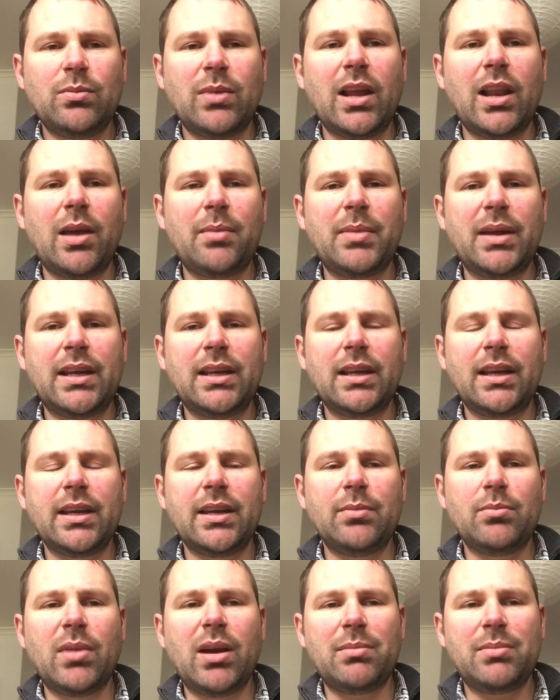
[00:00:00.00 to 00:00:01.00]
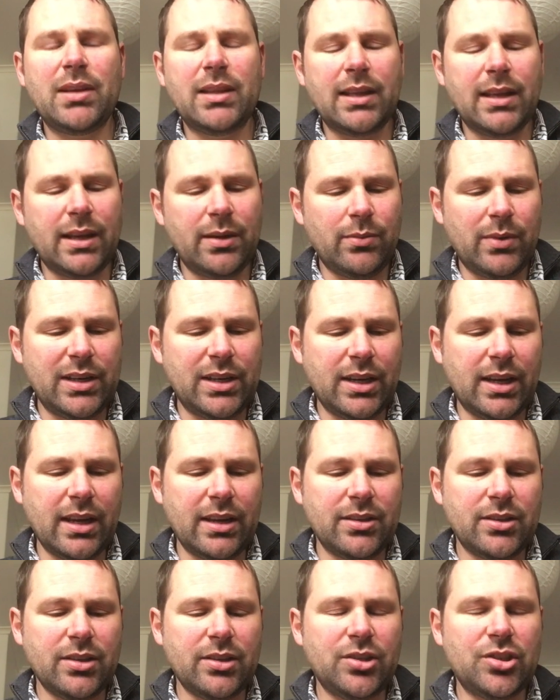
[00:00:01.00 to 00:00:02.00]
Well, I mean, it might be that when you
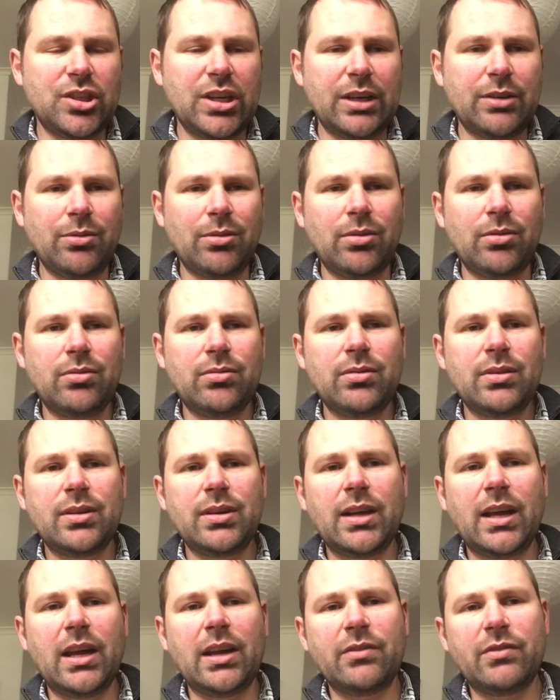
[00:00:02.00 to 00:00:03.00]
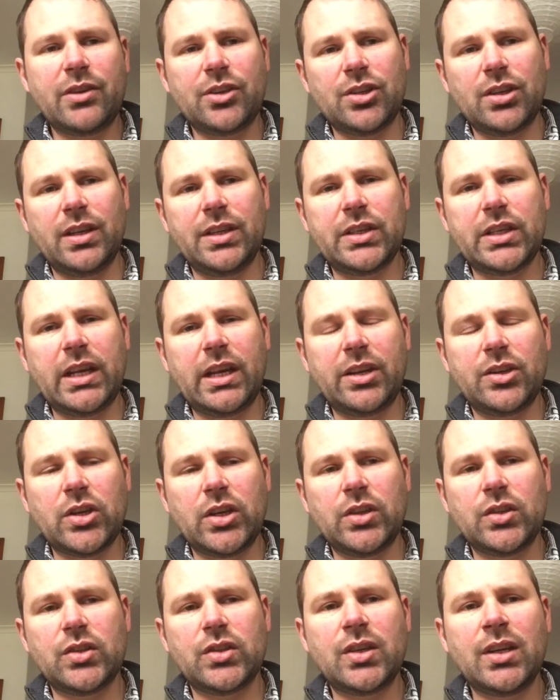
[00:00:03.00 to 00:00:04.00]
get to general artificial
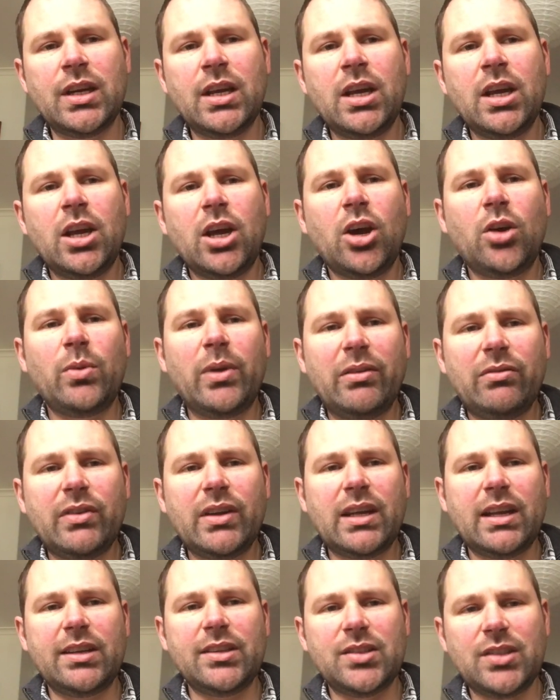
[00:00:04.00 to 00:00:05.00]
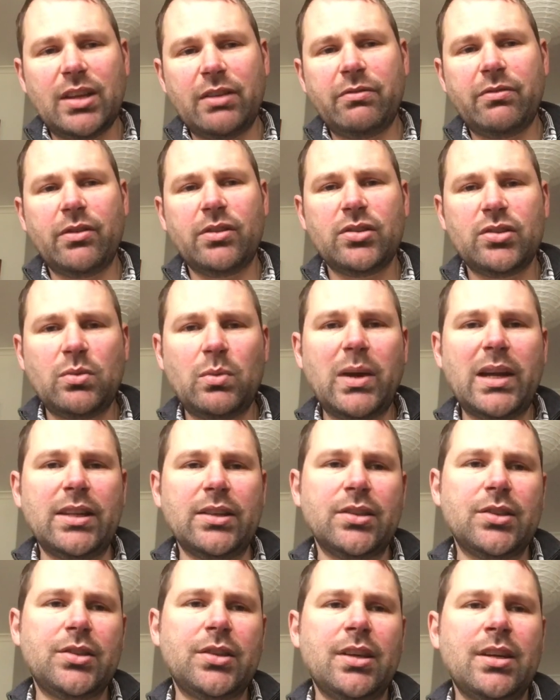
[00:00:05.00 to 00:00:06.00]
intelligence, whoever gets there first
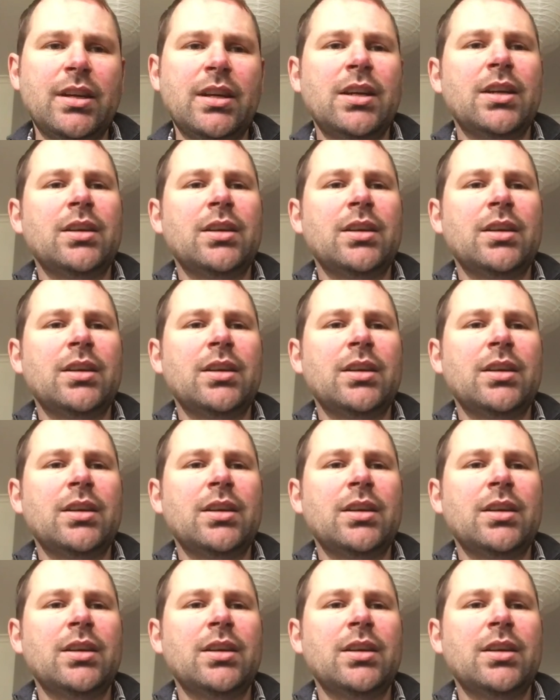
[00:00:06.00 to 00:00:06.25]
wins,